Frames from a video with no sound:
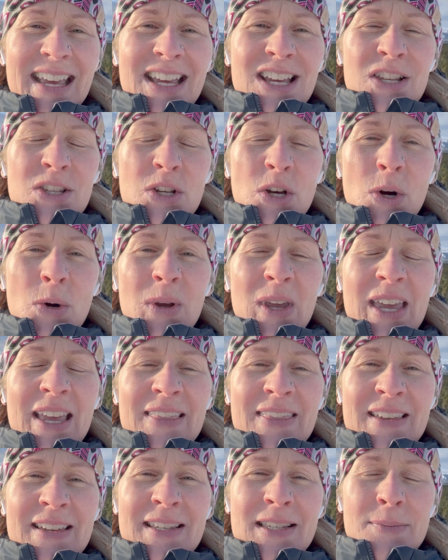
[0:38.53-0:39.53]
So
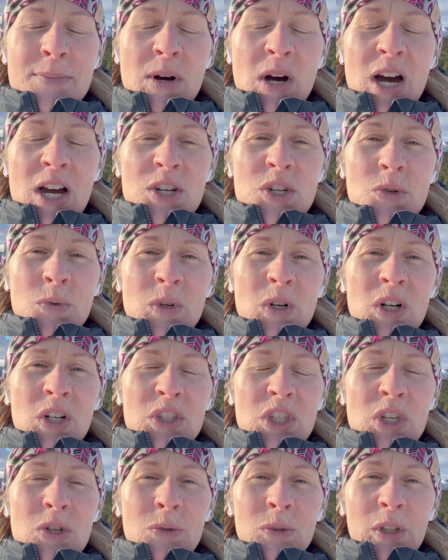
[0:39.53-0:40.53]
in this module,
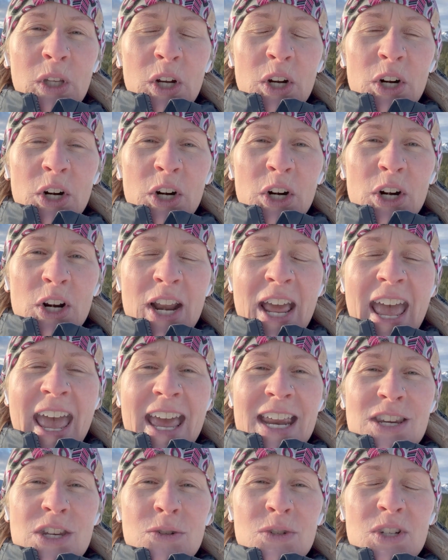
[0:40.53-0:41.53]
you learn
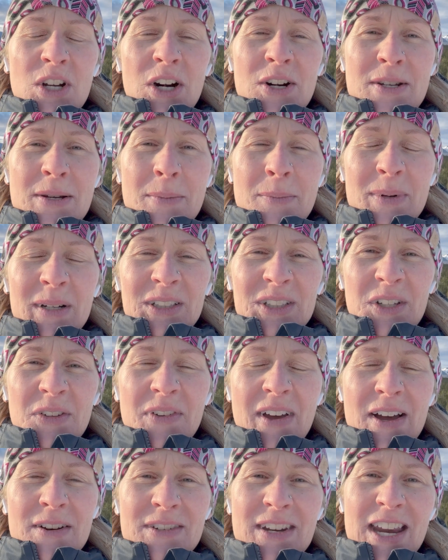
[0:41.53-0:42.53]
and you start to build a
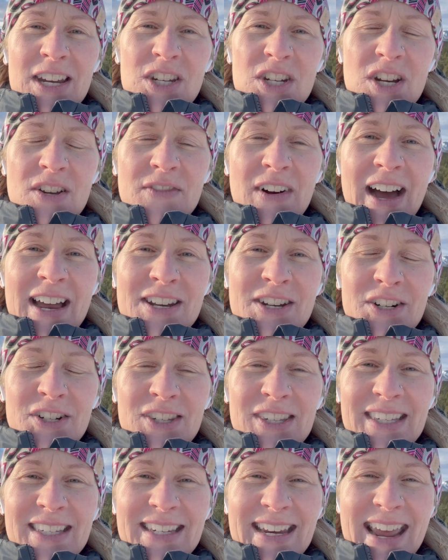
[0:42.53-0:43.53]
foundation of
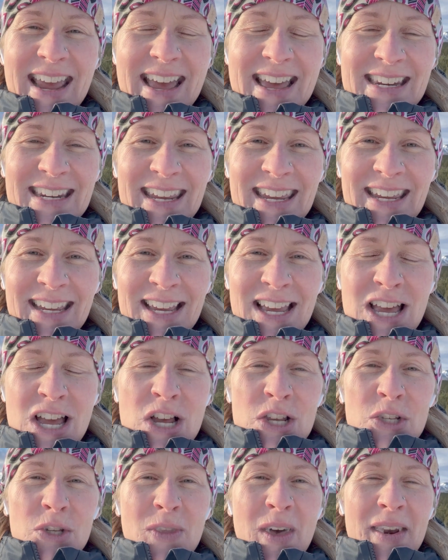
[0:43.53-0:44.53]
understanding
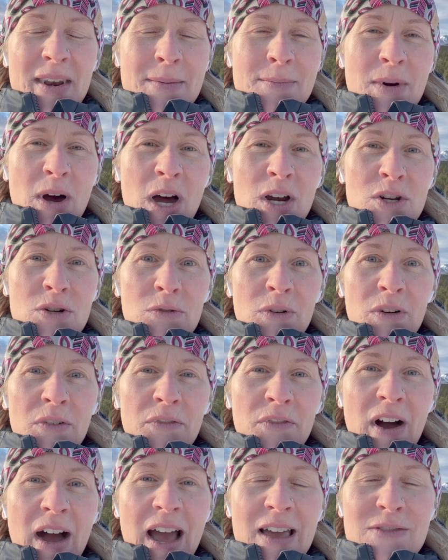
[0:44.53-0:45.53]
so that in module
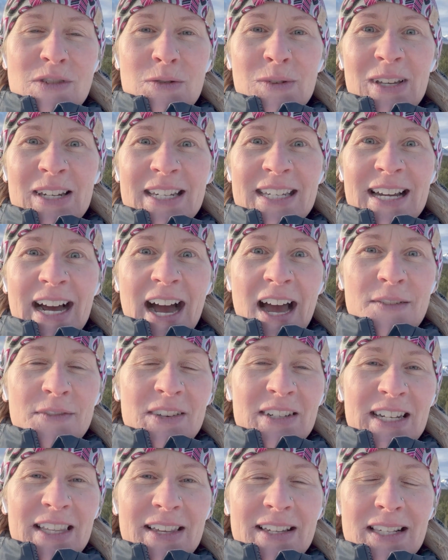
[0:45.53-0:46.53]
5, you can dive
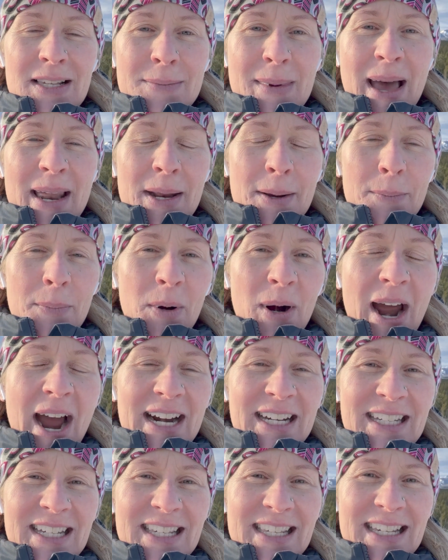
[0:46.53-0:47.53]
into the somatic
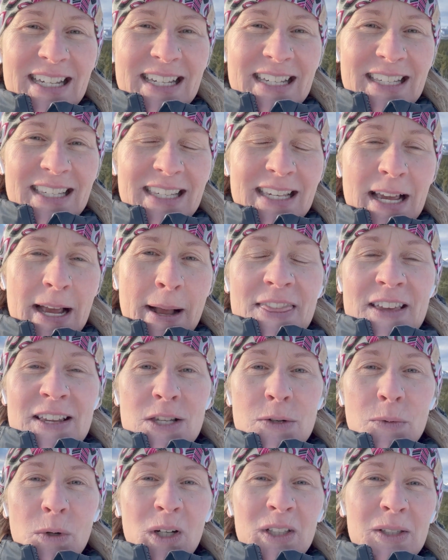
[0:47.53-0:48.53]
practices.
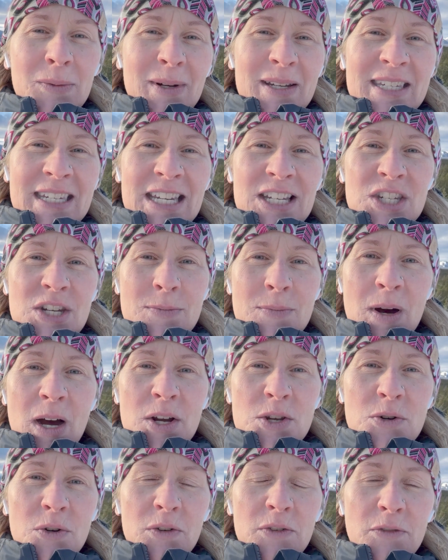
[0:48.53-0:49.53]
This work that we teach in
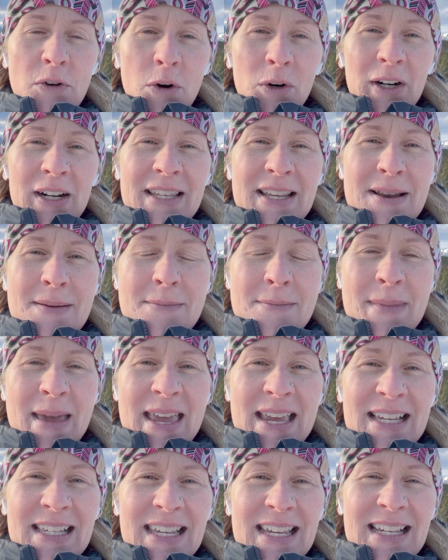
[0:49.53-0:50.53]
module 4 is an
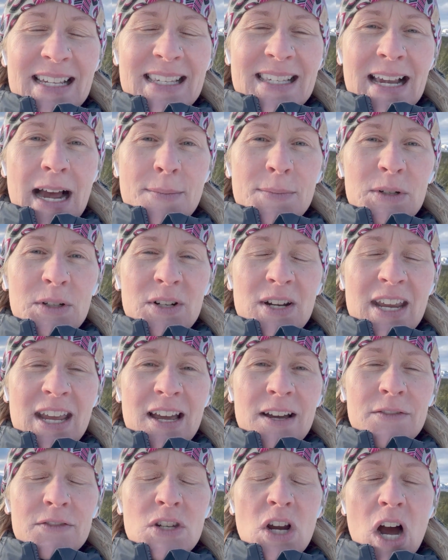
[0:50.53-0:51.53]
amazing summary
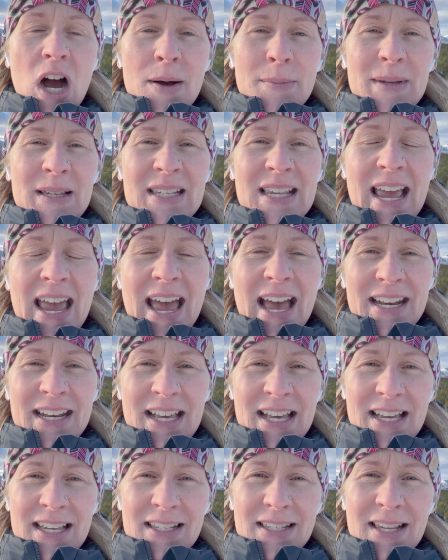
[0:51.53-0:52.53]
of Thomas
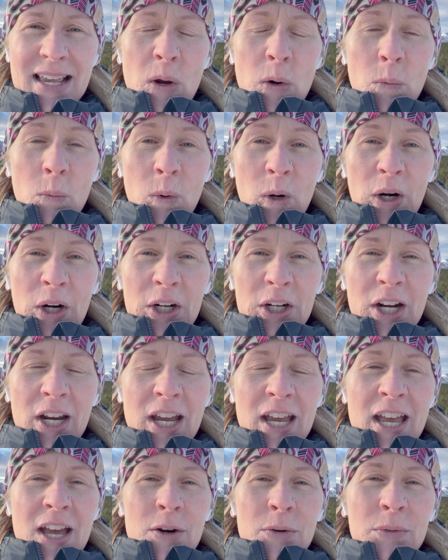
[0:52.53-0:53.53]
Hanna's work.
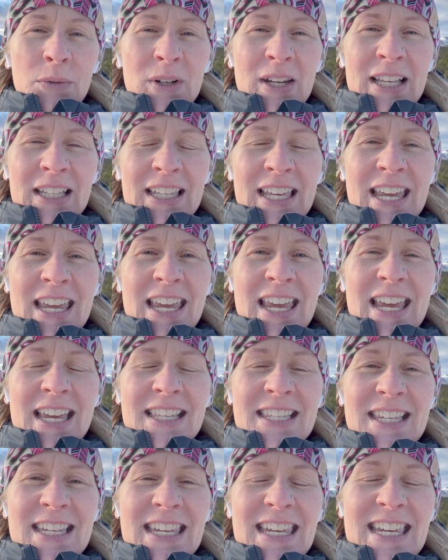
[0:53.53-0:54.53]
Really,
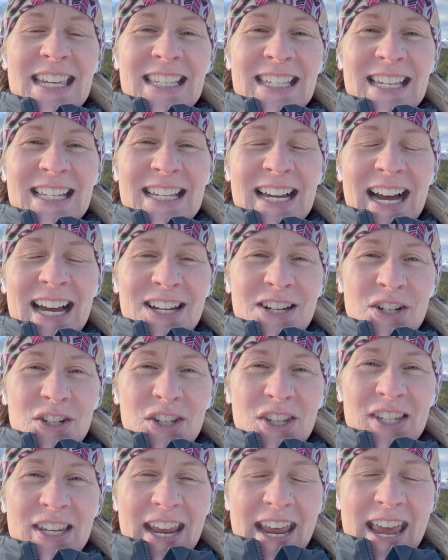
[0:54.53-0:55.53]
it's easy to
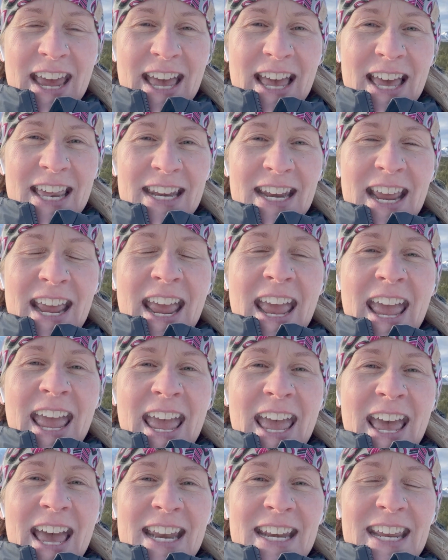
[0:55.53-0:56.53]
understand
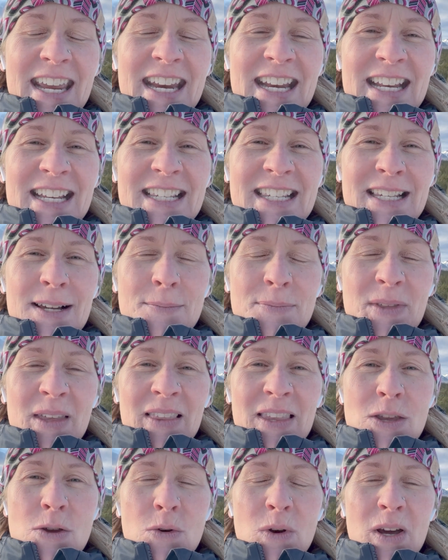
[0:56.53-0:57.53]
and it is something
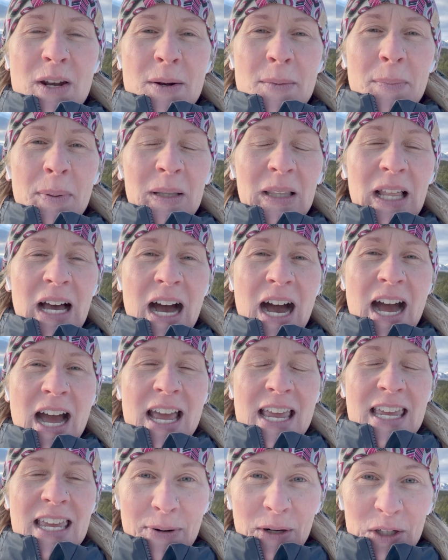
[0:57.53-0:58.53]
that you can
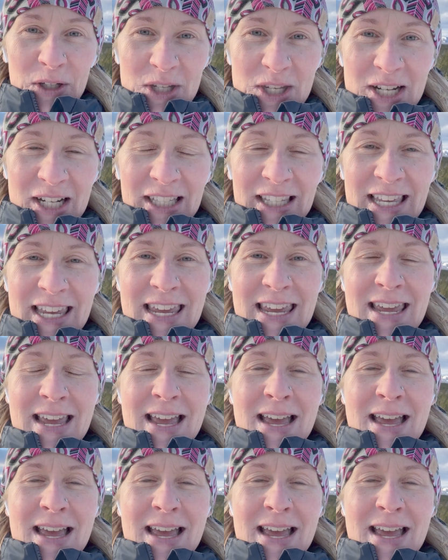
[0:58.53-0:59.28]
apply personally.